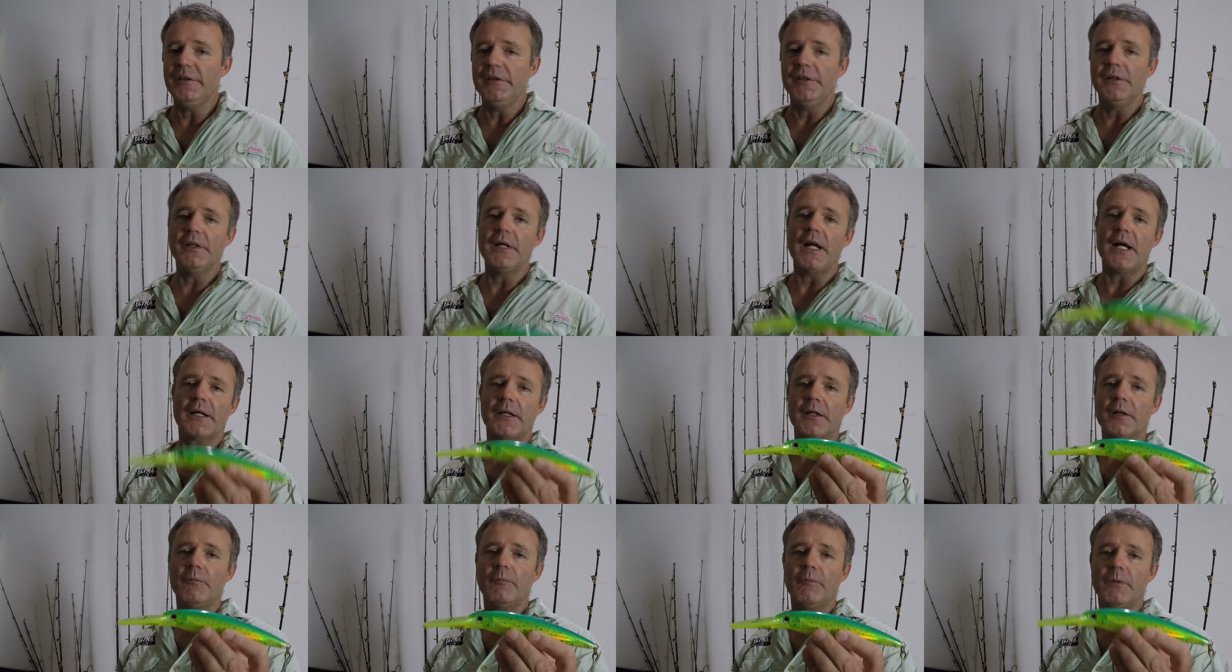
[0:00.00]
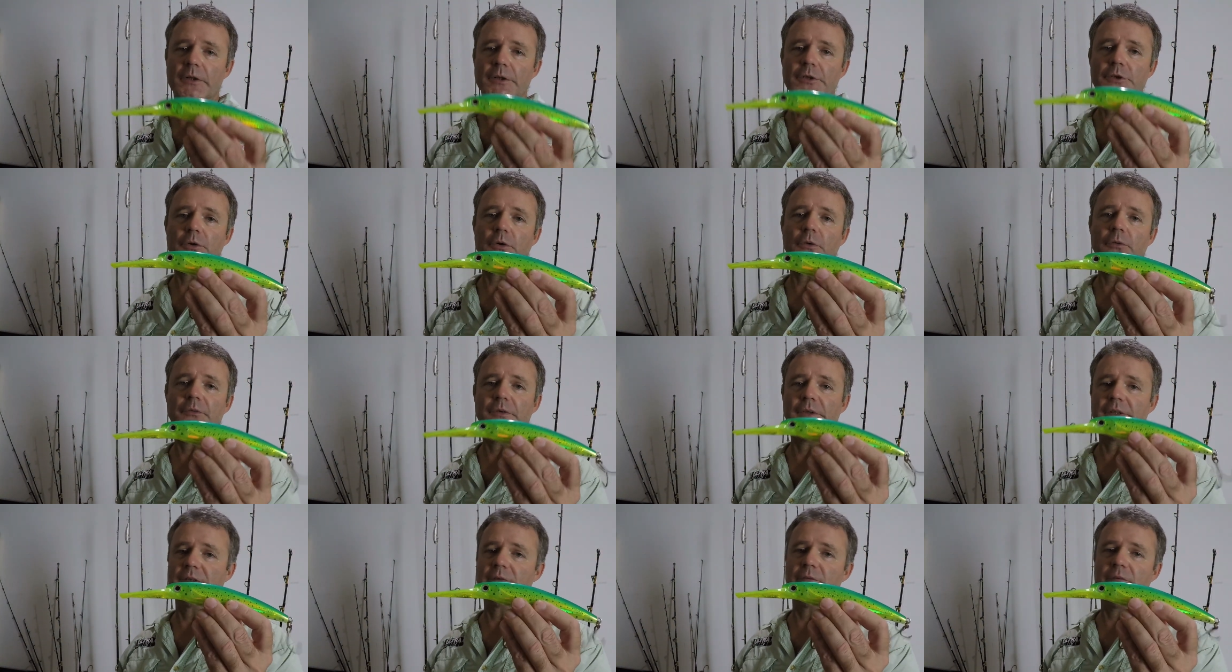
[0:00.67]
You're not gonna wanna troll
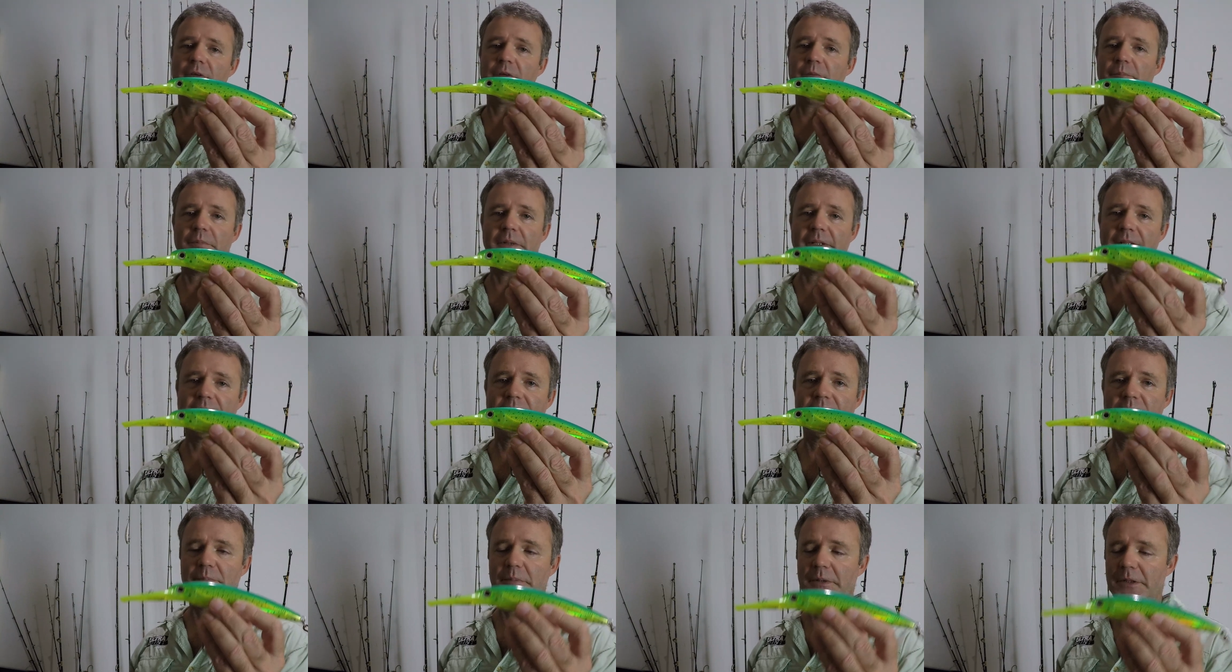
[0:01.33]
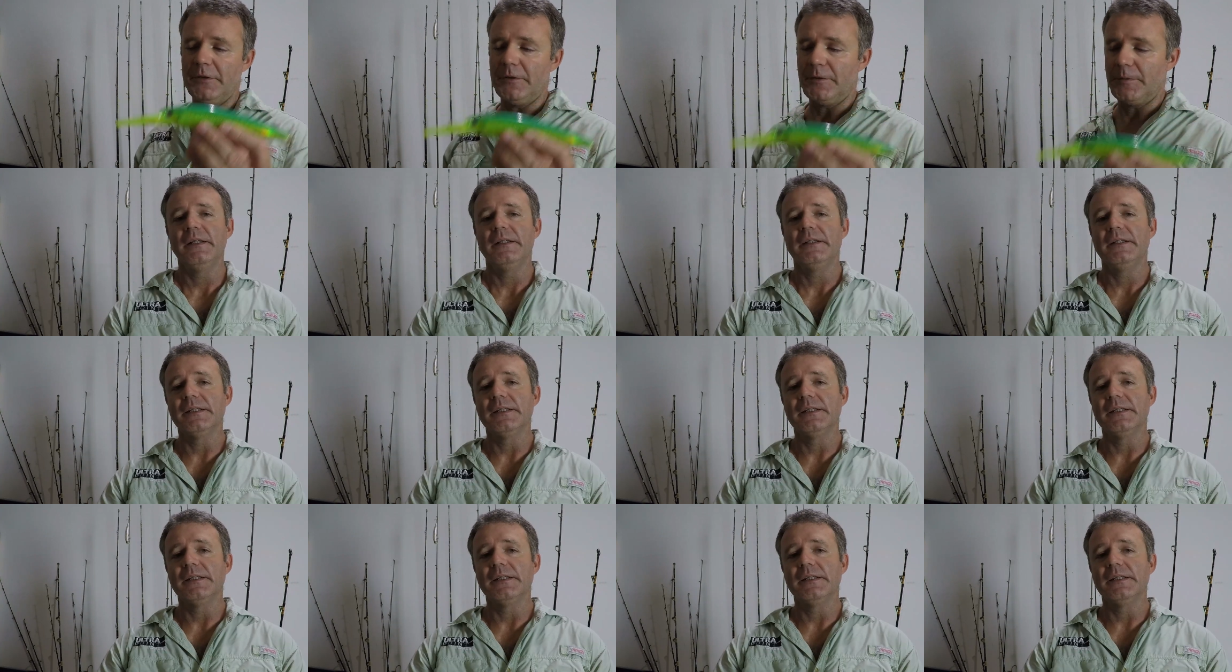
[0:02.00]
this with a big spinner.